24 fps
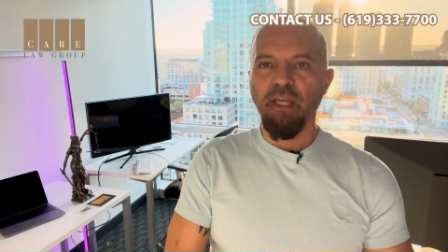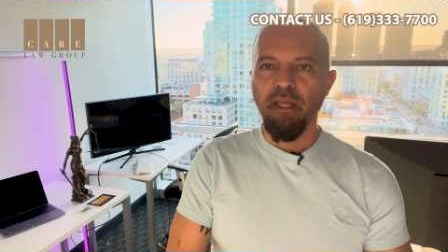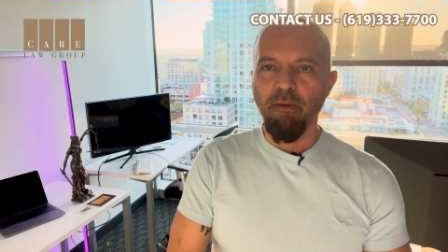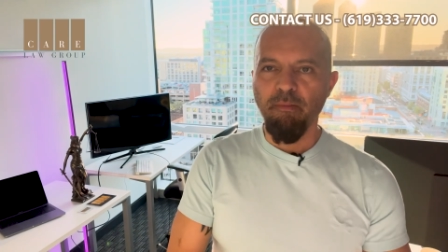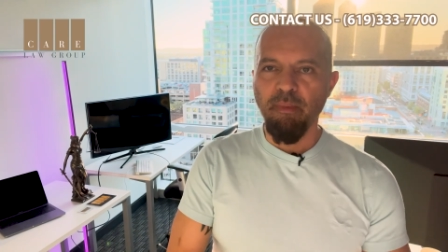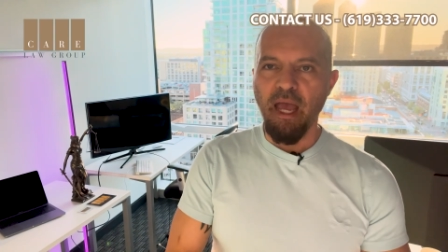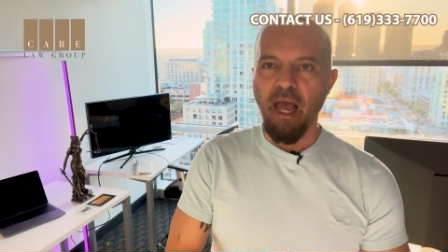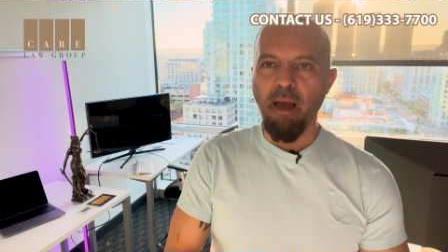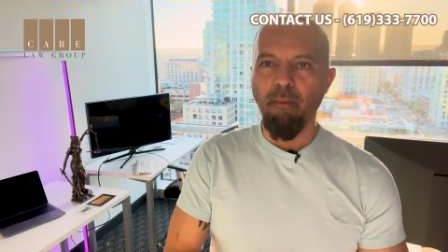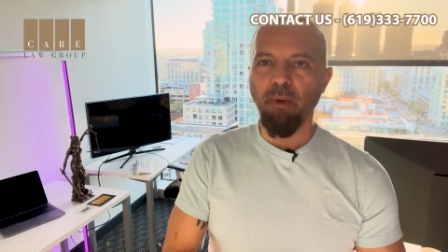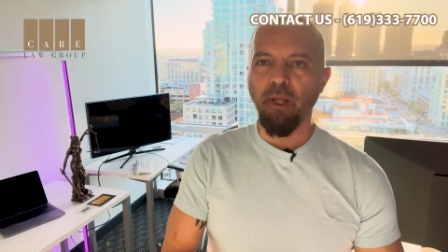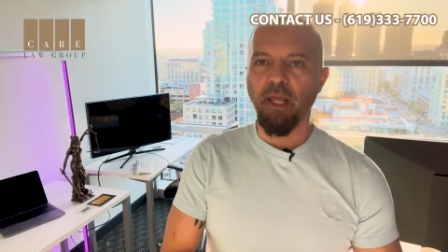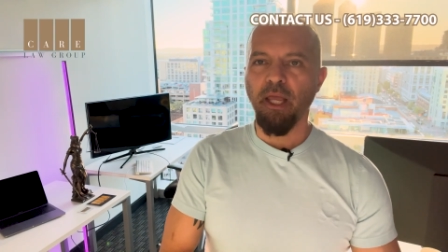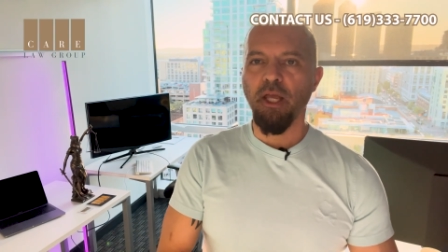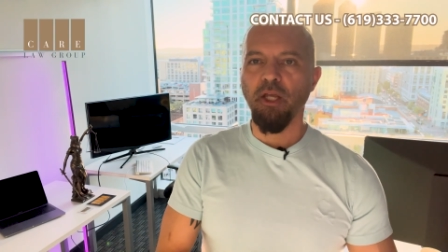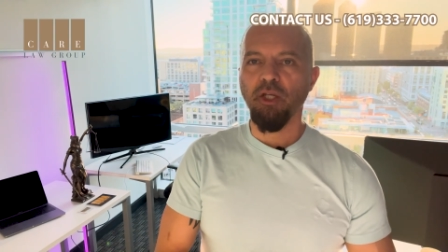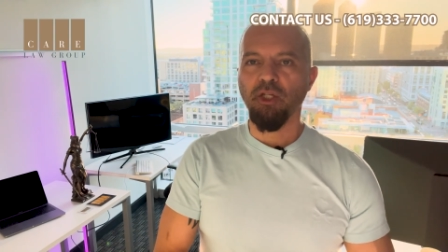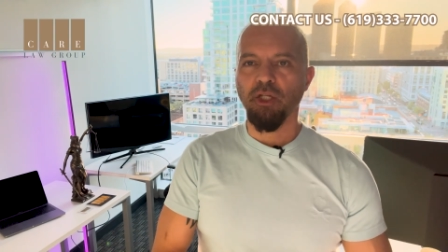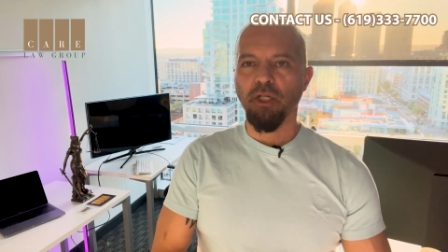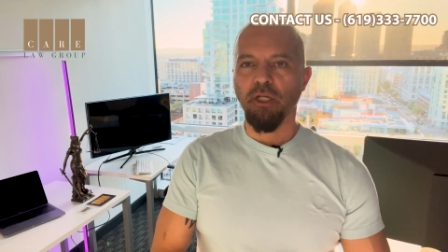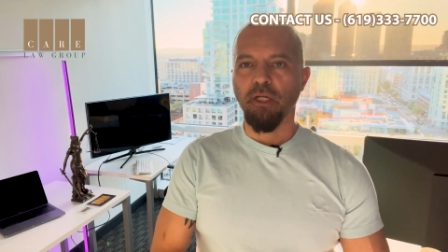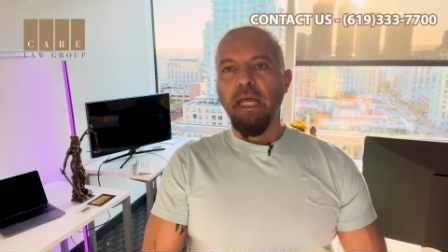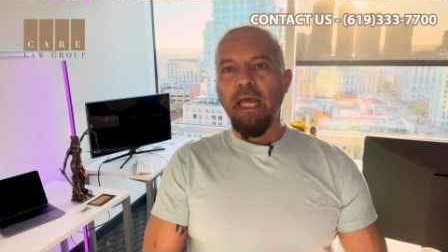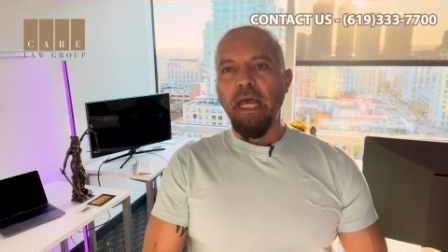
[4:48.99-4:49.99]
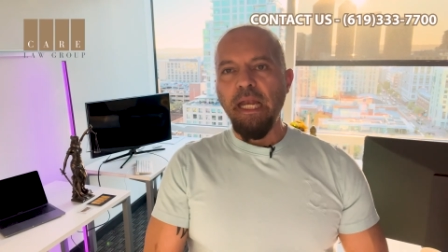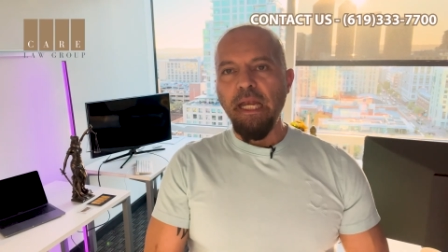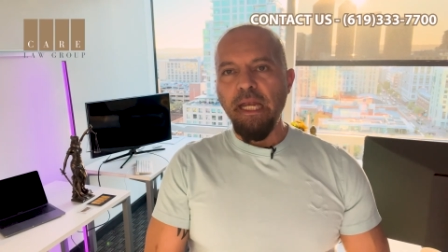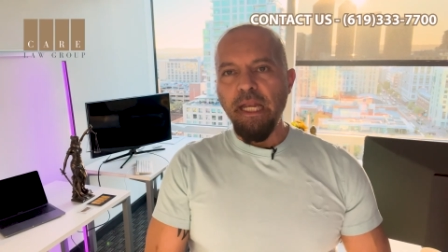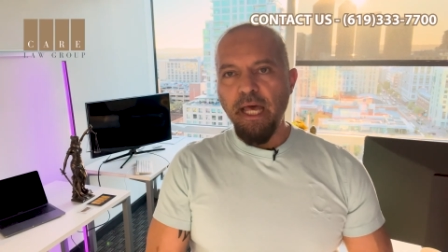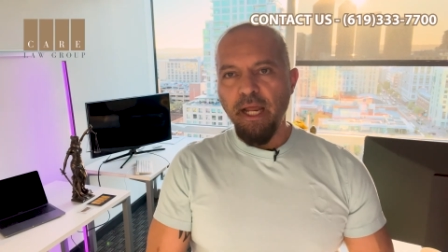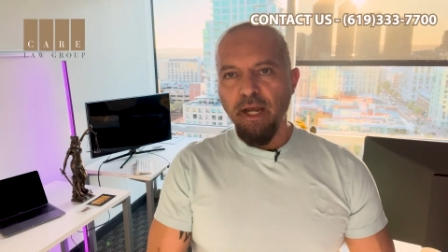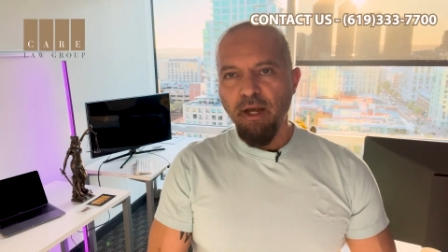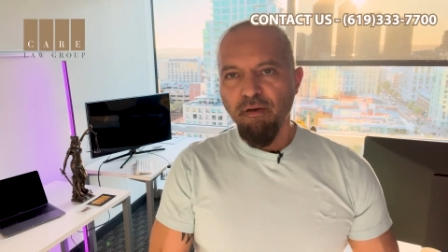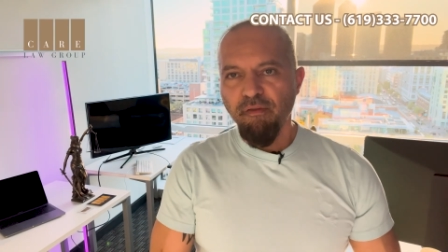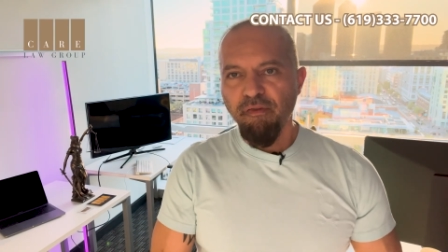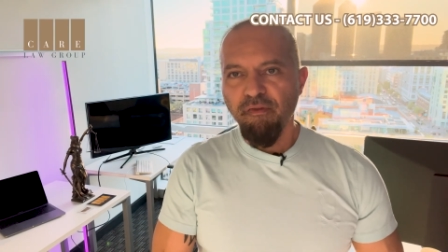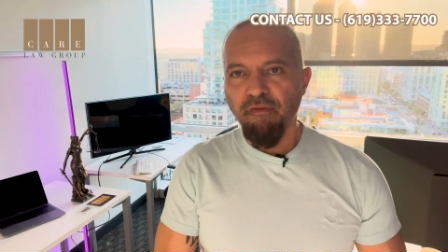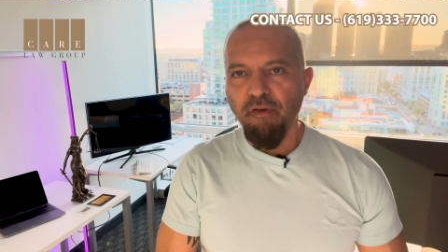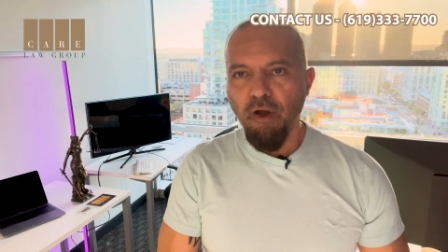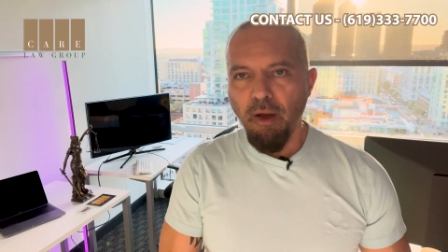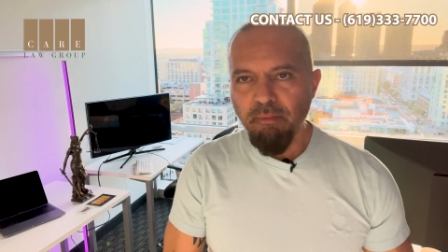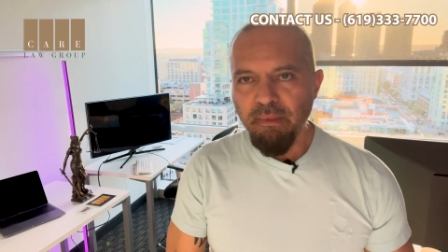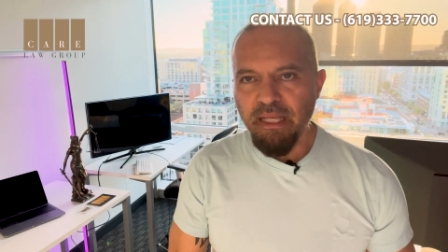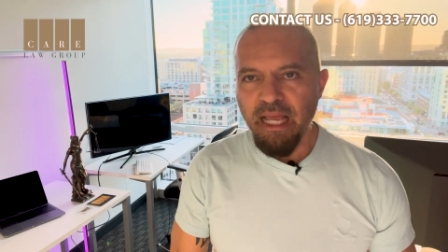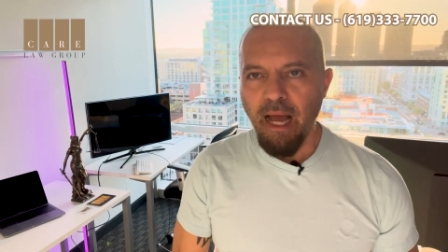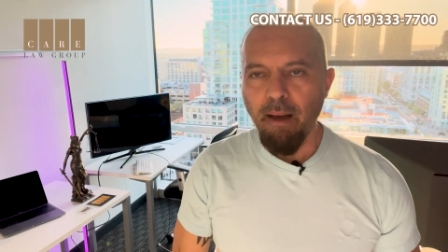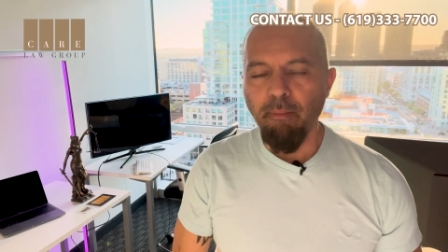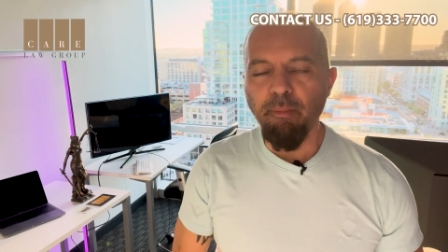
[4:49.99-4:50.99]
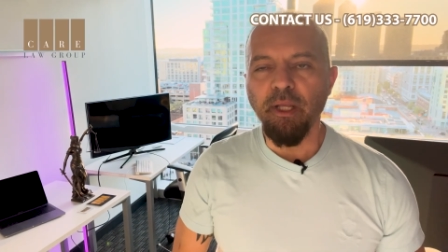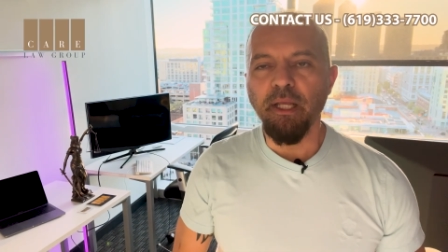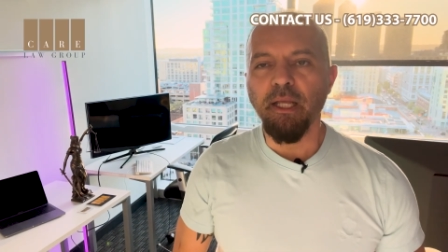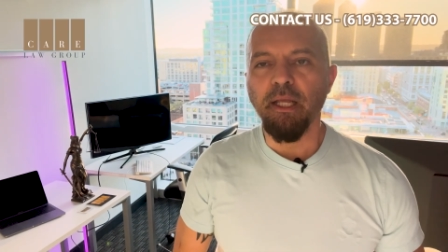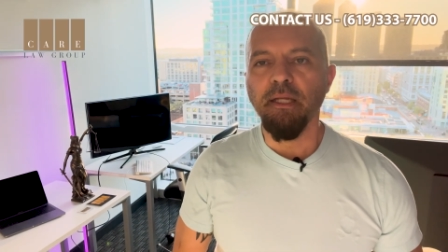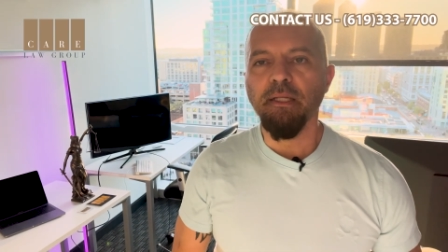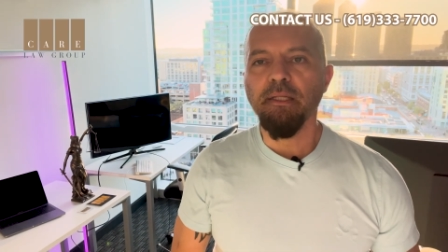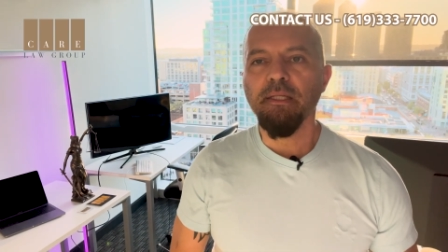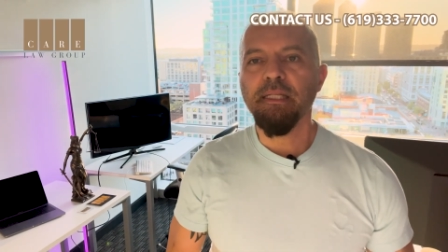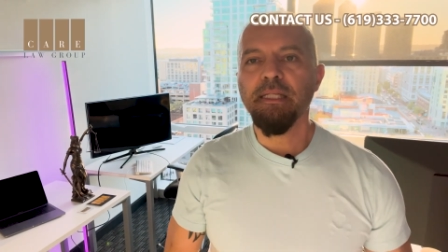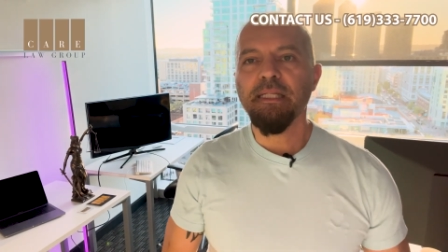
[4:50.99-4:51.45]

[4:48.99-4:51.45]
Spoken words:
EB application a letter from the applicant